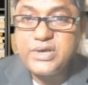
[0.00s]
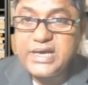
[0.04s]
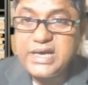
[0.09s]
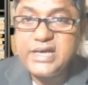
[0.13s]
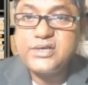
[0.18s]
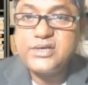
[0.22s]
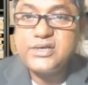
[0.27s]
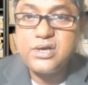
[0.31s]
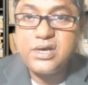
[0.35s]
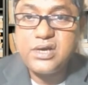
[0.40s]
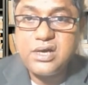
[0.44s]

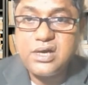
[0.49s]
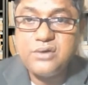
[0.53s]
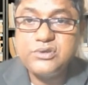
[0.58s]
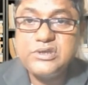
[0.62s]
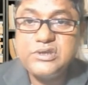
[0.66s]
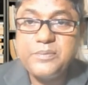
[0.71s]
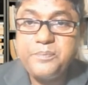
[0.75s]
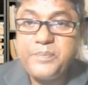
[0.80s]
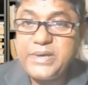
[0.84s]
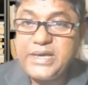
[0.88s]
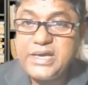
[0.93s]
get, or how
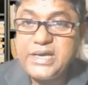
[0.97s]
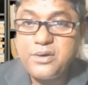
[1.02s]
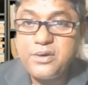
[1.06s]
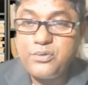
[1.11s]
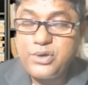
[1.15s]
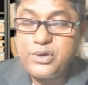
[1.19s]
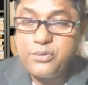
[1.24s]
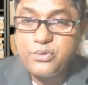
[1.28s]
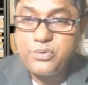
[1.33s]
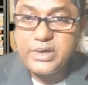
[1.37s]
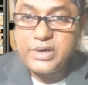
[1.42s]
the
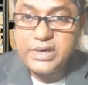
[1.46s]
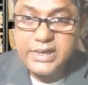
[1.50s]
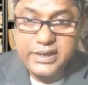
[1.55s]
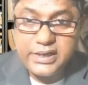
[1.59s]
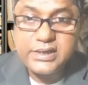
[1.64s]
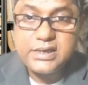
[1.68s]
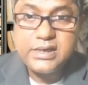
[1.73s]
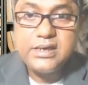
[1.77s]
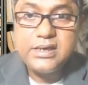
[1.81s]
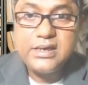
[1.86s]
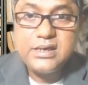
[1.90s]
payout you
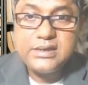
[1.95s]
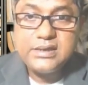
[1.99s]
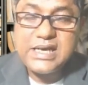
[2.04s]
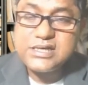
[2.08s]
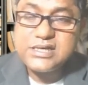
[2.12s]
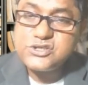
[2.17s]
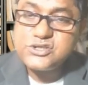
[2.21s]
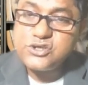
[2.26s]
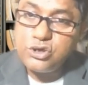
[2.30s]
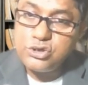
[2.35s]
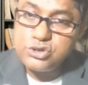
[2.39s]
get,
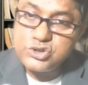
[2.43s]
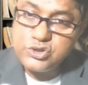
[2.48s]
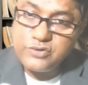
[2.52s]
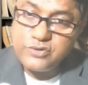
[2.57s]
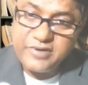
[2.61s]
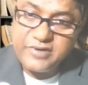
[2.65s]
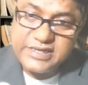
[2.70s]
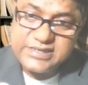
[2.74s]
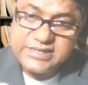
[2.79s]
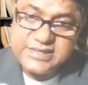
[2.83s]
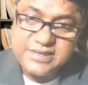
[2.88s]
that's also
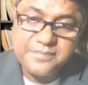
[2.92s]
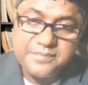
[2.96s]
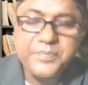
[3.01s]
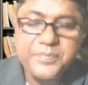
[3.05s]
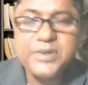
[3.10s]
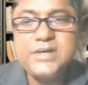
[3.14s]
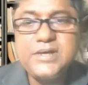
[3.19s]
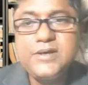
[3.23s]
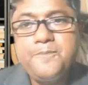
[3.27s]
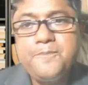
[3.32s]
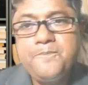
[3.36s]
very
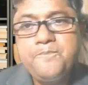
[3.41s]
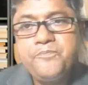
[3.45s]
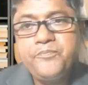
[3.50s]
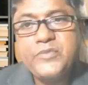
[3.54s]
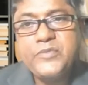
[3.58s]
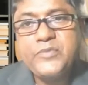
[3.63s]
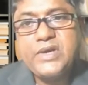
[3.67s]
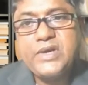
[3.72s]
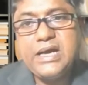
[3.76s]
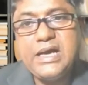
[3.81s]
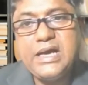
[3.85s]
simple,
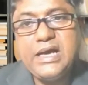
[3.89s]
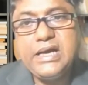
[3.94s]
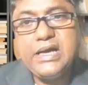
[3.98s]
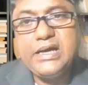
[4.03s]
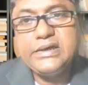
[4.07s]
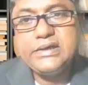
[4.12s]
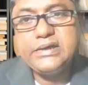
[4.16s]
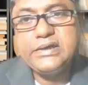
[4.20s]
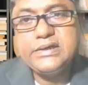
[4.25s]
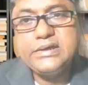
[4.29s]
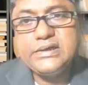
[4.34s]

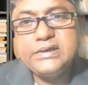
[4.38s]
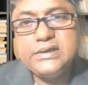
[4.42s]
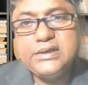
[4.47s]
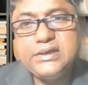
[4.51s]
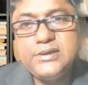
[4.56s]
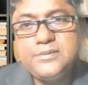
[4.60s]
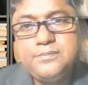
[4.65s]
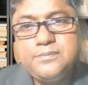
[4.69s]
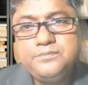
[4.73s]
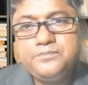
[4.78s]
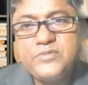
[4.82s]
and
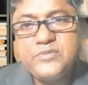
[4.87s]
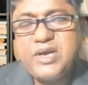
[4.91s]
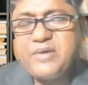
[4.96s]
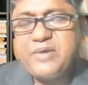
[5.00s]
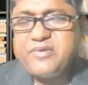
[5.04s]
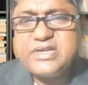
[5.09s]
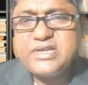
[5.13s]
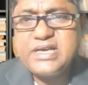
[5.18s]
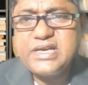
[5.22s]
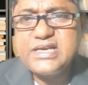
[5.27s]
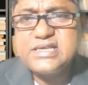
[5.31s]

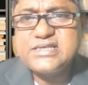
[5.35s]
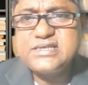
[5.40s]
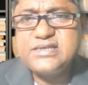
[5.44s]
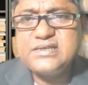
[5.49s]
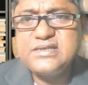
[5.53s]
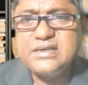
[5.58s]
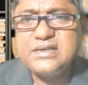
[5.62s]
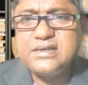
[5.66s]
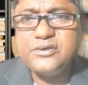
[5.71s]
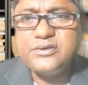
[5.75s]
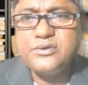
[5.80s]
everything
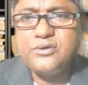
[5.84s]
is